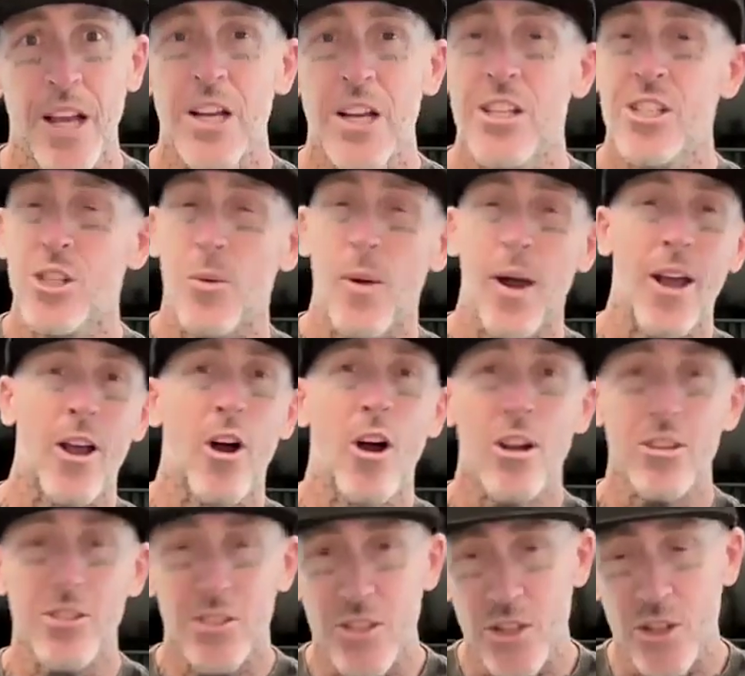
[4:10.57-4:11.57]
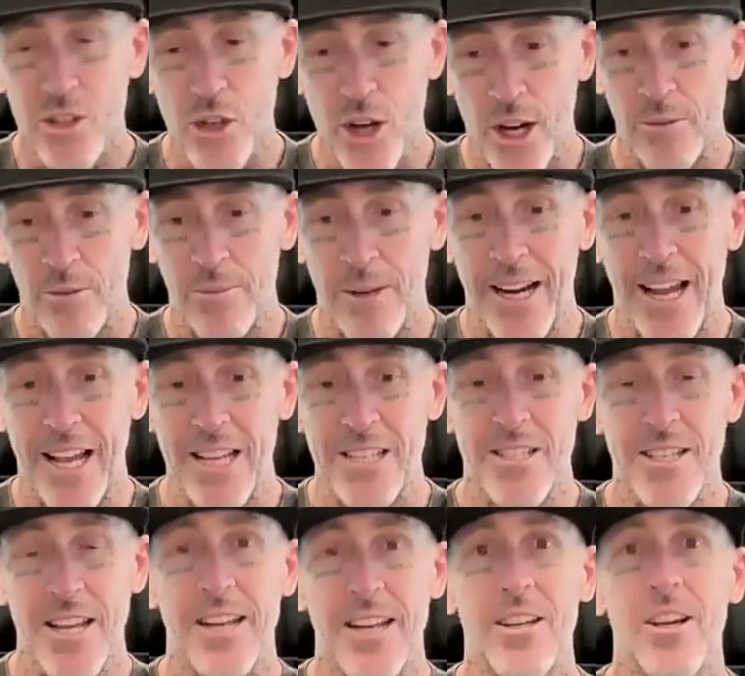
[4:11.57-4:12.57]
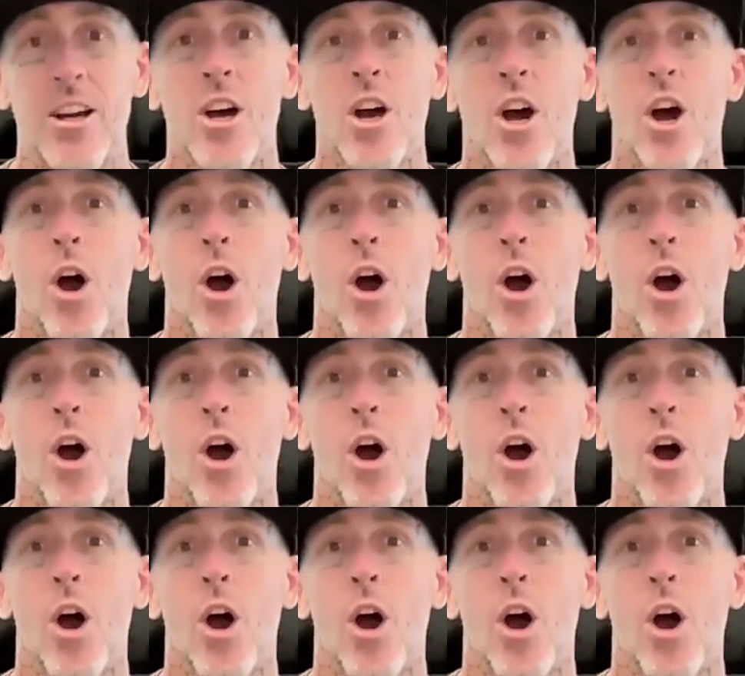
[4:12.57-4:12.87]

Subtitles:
So I asked this gentleman, I said,